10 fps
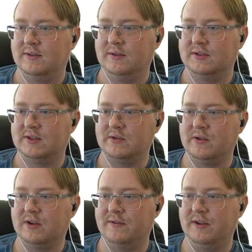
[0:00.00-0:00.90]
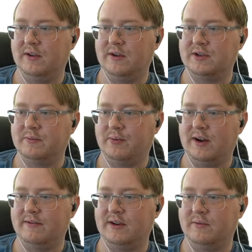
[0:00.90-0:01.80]
Zero configuration
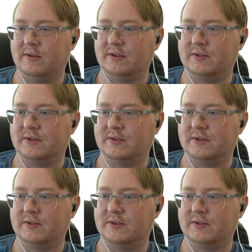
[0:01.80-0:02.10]
private networks,